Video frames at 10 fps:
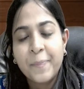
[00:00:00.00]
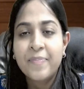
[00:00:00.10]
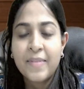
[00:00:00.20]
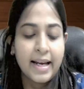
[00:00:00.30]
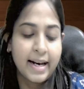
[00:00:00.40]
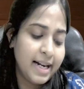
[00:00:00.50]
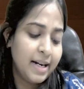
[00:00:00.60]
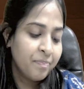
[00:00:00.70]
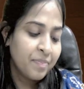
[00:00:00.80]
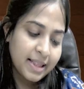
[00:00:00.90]
right?
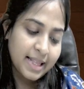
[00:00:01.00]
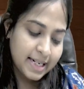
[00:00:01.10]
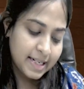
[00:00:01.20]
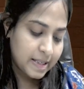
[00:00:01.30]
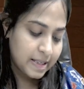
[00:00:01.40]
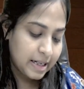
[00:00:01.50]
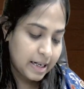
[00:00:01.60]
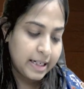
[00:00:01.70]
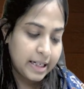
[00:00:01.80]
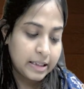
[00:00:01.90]
That is
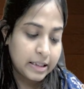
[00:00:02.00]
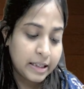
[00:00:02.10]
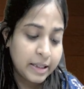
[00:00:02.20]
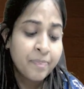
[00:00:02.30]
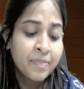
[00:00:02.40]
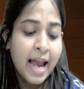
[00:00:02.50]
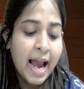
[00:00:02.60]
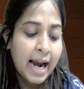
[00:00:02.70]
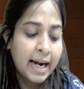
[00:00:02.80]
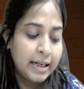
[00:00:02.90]
another thing.
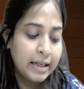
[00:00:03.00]
And